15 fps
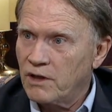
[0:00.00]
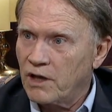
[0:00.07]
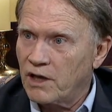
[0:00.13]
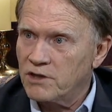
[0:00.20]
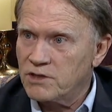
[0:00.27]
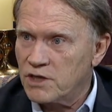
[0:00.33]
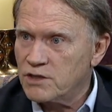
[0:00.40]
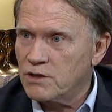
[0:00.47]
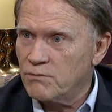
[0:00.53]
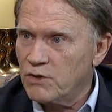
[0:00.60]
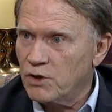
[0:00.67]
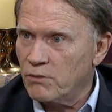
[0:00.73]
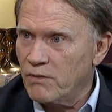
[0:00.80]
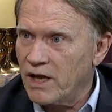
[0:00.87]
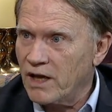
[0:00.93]
and just a
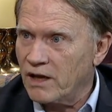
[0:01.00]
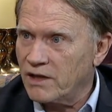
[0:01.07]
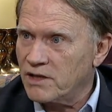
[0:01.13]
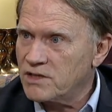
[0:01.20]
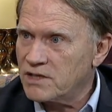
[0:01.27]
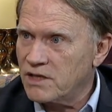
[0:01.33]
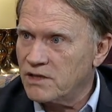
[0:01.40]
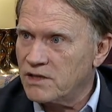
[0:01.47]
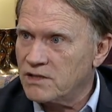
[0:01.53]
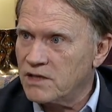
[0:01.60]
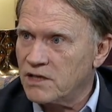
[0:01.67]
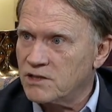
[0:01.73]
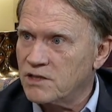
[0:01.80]
mere man and say these things.